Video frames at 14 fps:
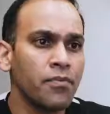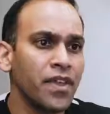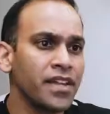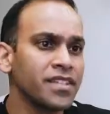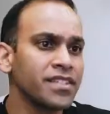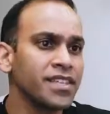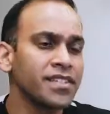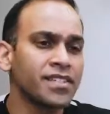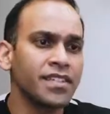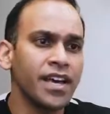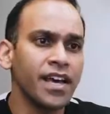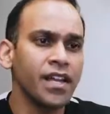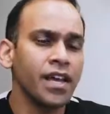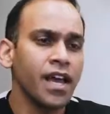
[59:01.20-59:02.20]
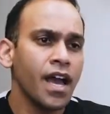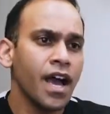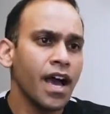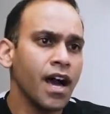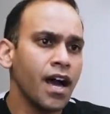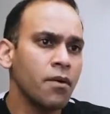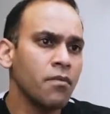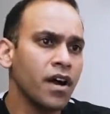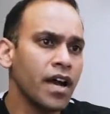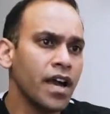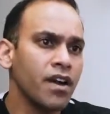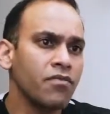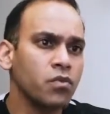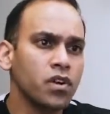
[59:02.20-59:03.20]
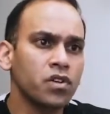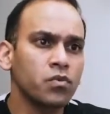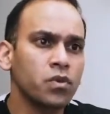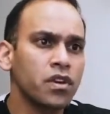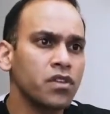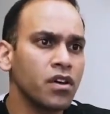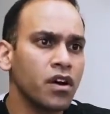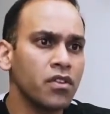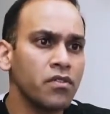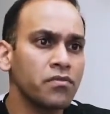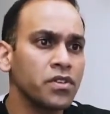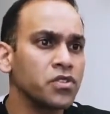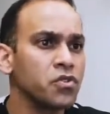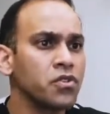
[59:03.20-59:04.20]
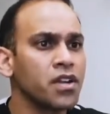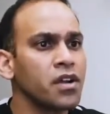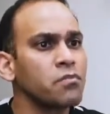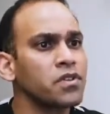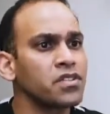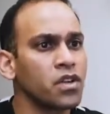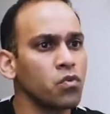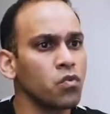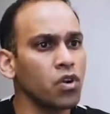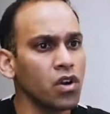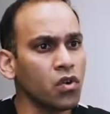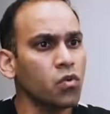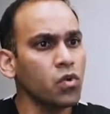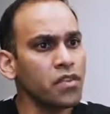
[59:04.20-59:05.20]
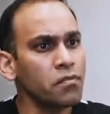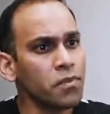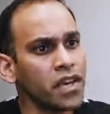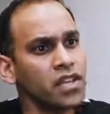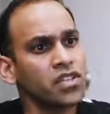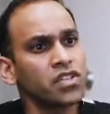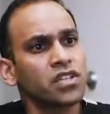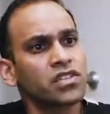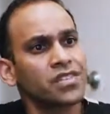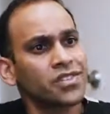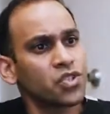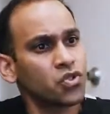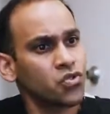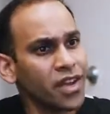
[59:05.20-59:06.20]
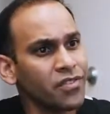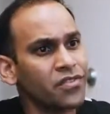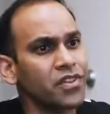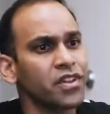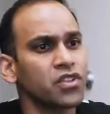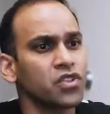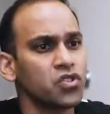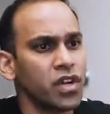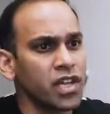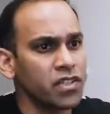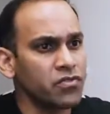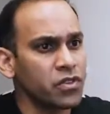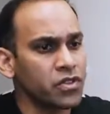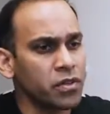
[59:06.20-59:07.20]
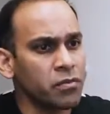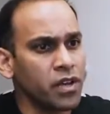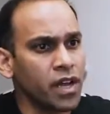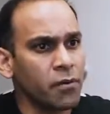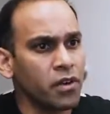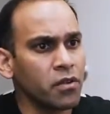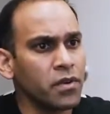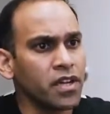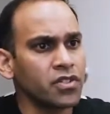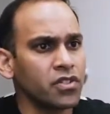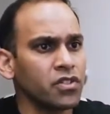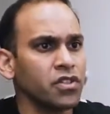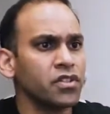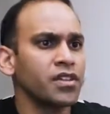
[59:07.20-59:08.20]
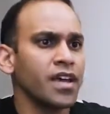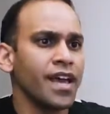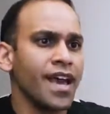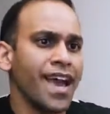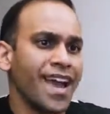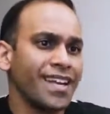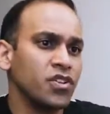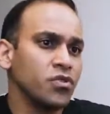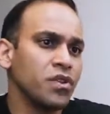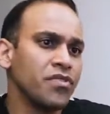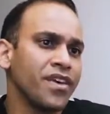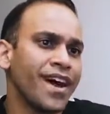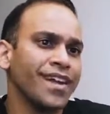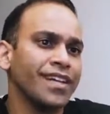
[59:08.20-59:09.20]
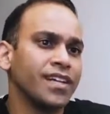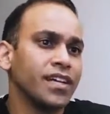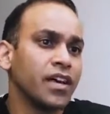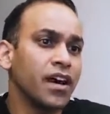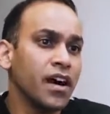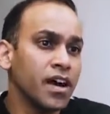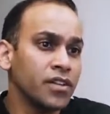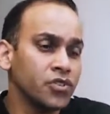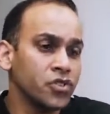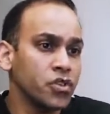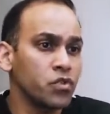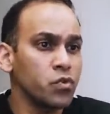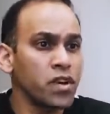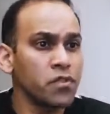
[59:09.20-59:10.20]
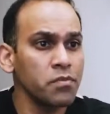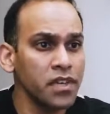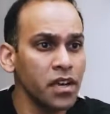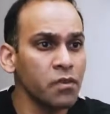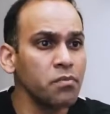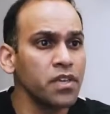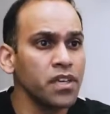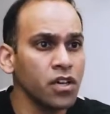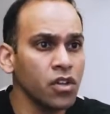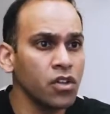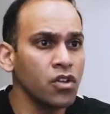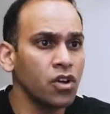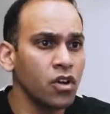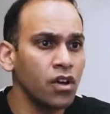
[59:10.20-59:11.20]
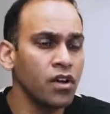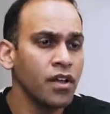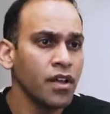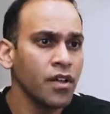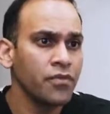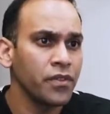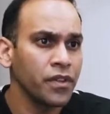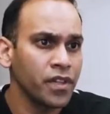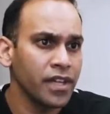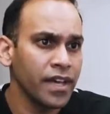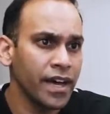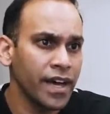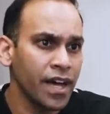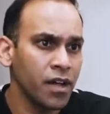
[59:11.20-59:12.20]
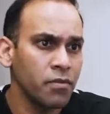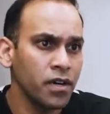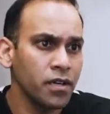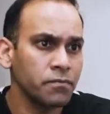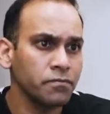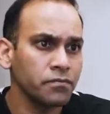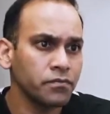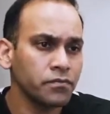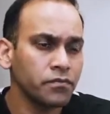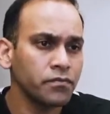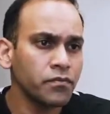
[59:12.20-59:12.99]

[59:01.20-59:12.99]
And since then, I have worked with other physical therapists that work with patients and strengthening the transverse abdominal muscles and doing that in concert with PRP along the linea alba. Yeah.